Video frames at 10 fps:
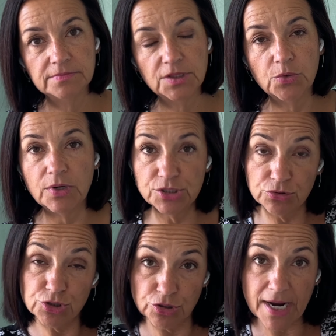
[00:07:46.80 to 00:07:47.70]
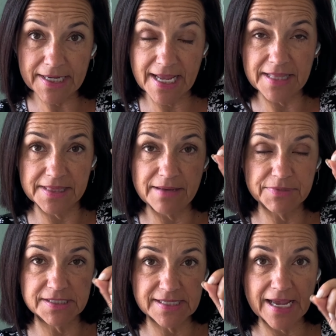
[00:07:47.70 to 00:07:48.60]
the ones who try to get them
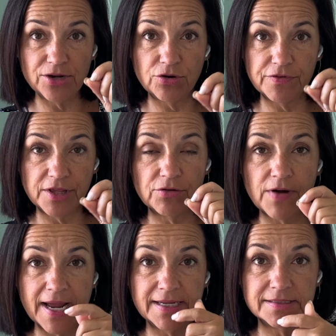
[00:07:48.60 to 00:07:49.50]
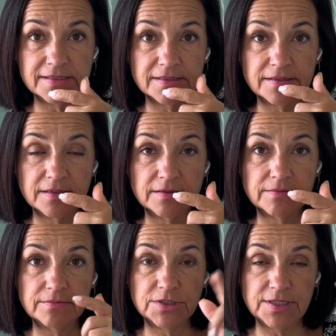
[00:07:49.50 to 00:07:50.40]
to sign over their rights
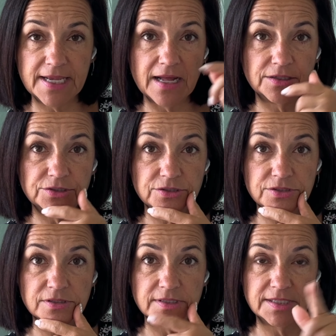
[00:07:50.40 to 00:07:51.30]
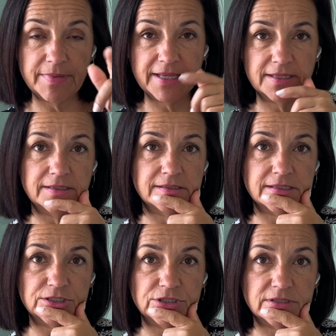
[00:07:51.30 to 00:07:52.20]
to the elders to make the
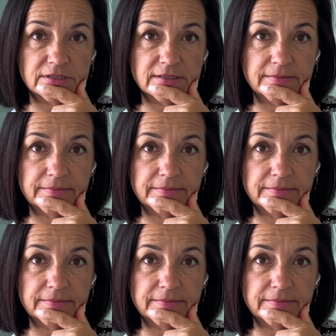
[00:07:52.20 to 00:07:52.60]
decisions,